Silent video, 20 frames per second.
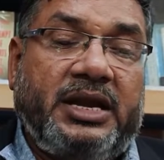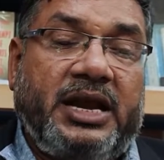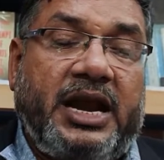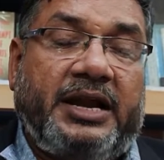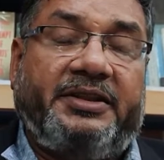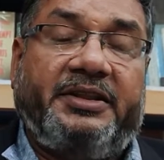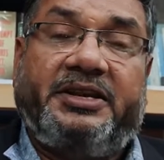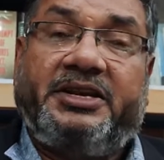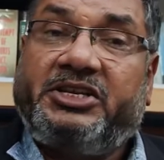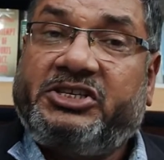
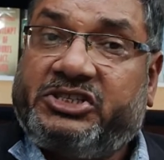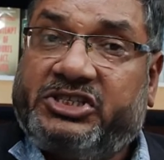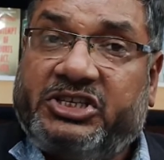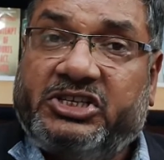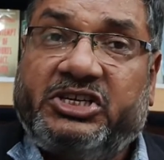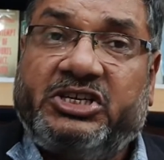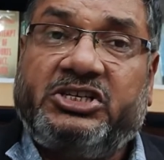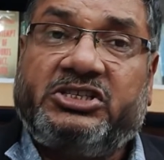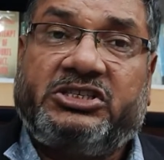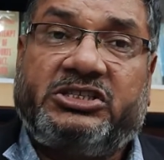and the
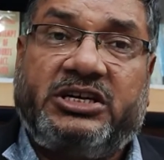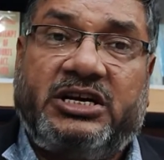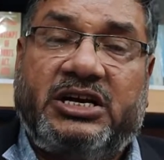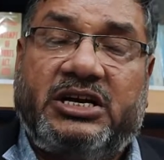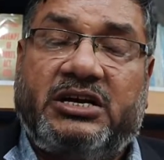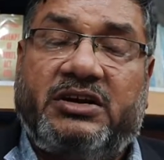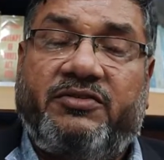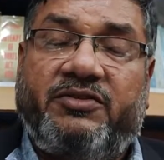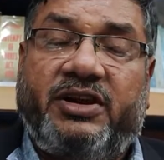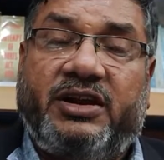district
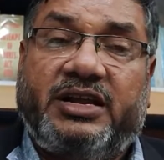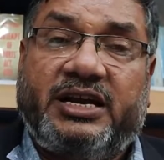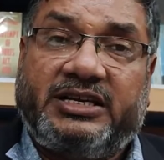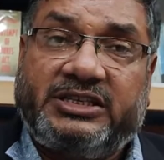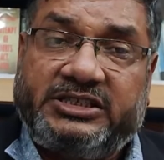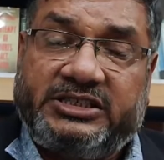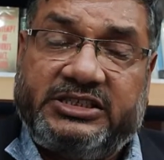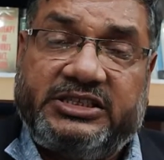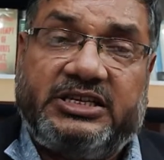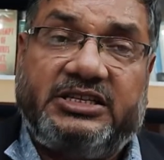registrar will
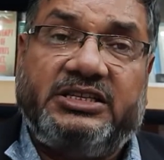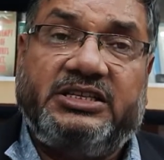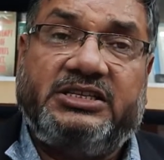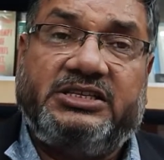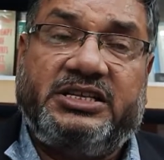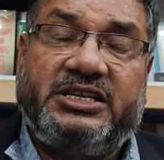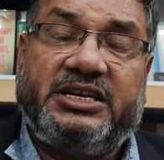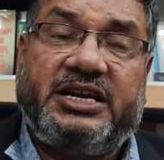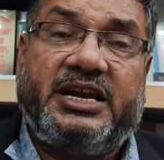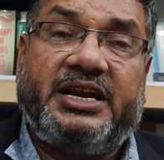consider this
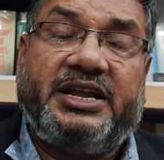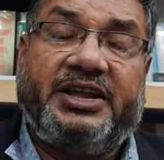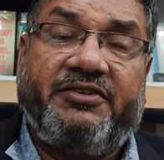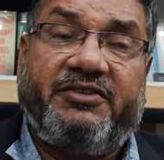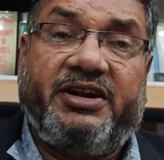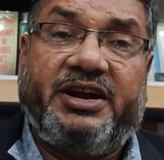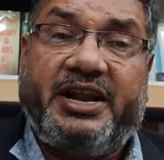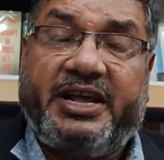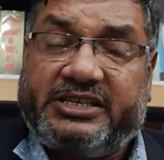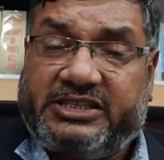thing and give
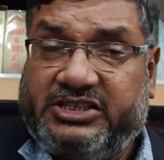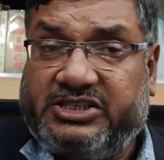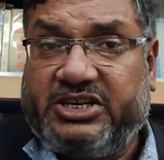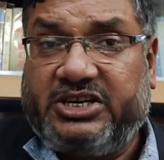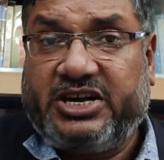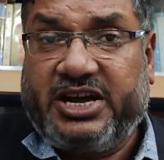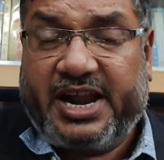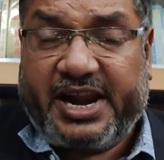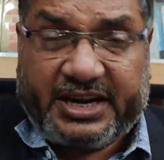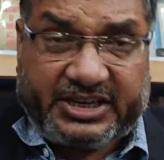a
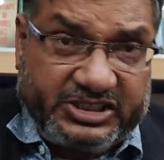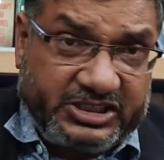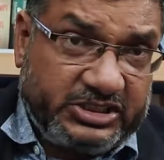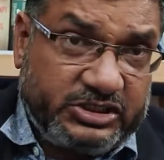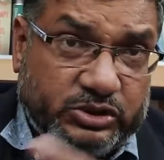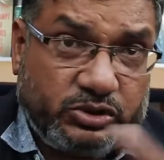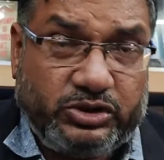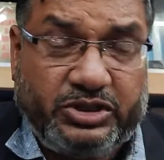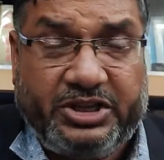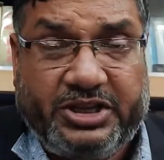necessary
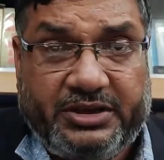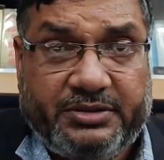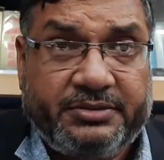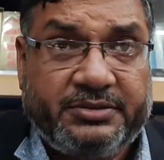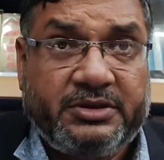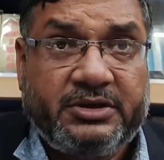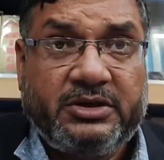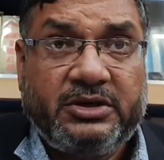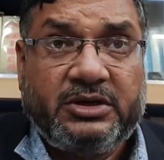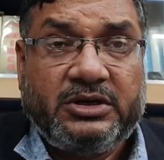direction to the
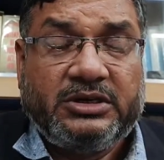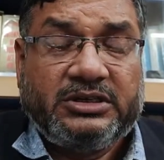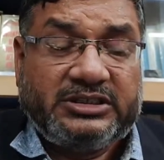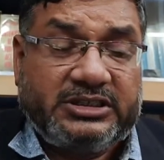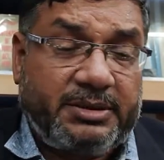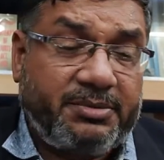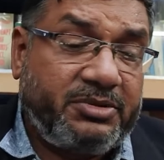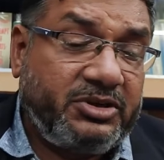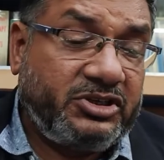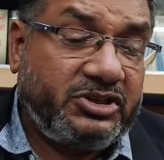
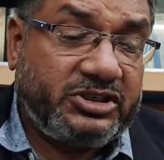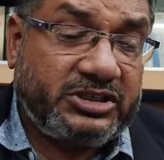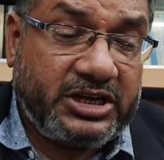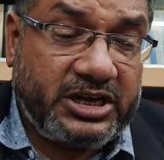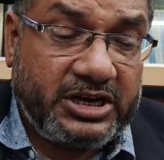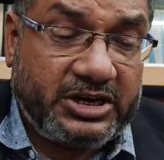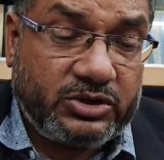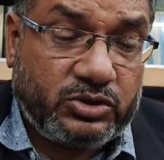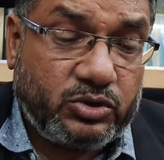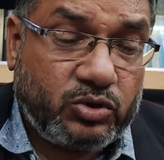
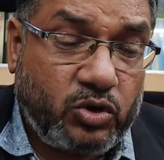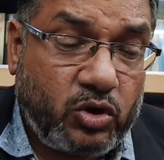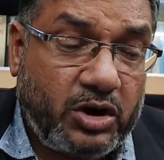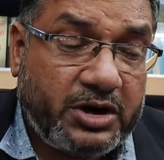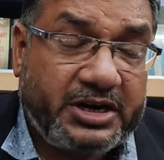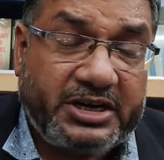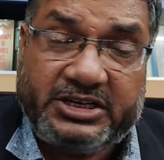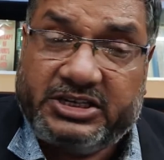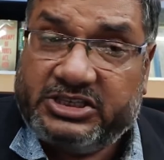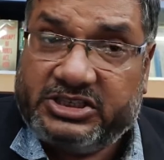sub-registrar to go
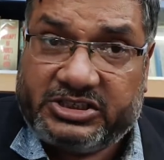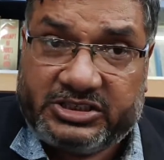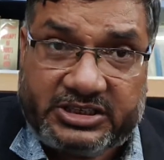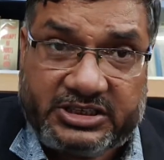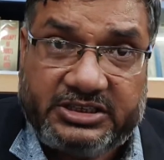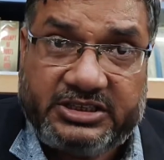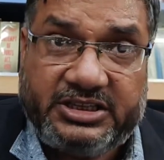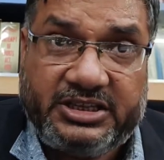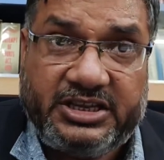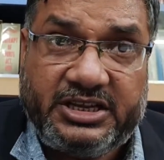and
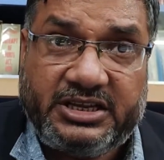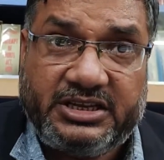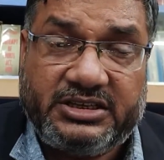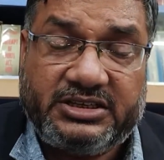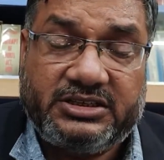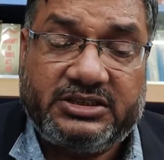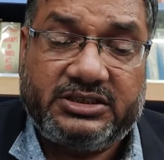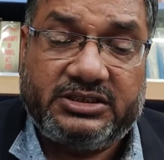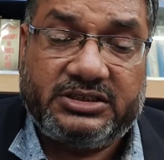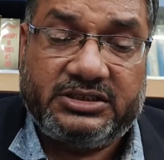register the
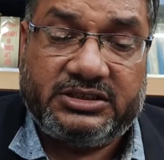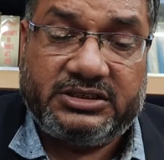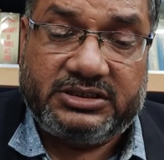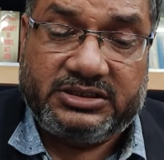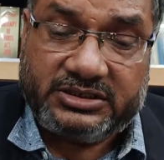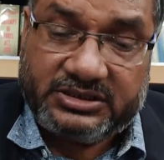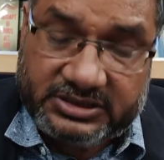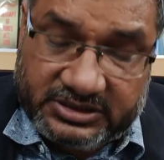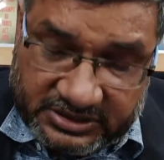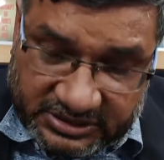
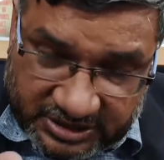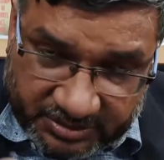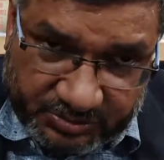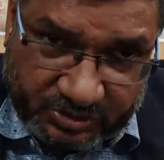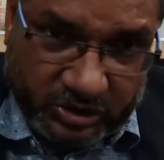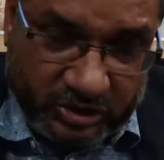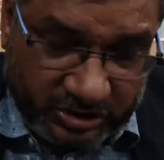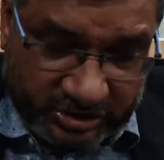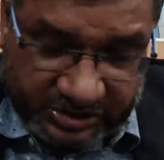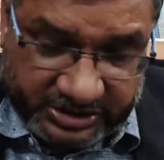
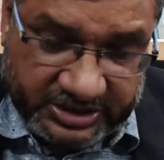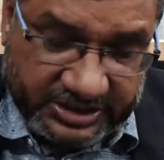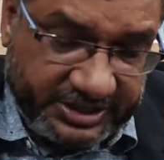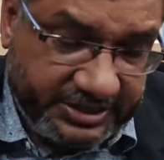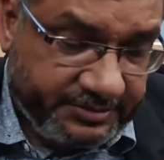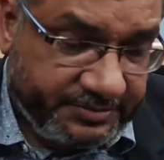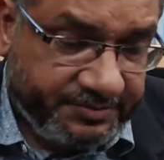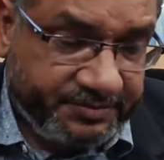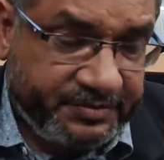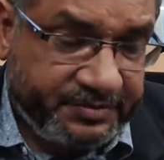subsequent sale deed.